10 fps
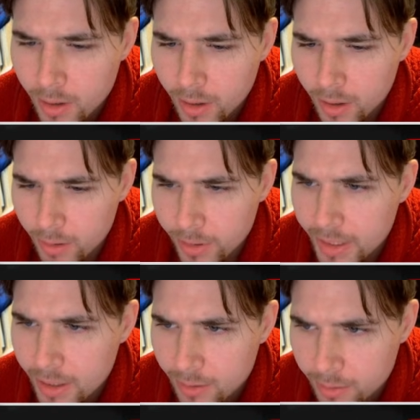Right
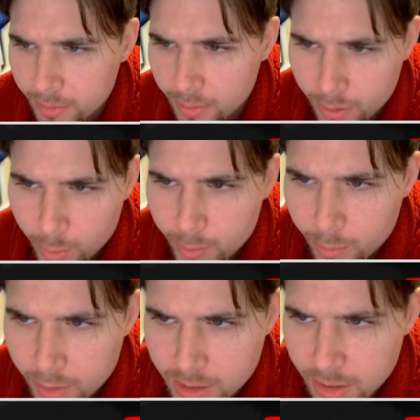now, the queen
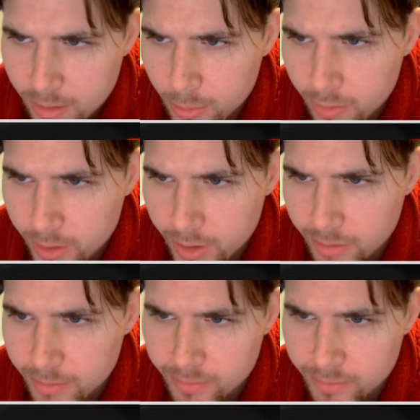wants to come over and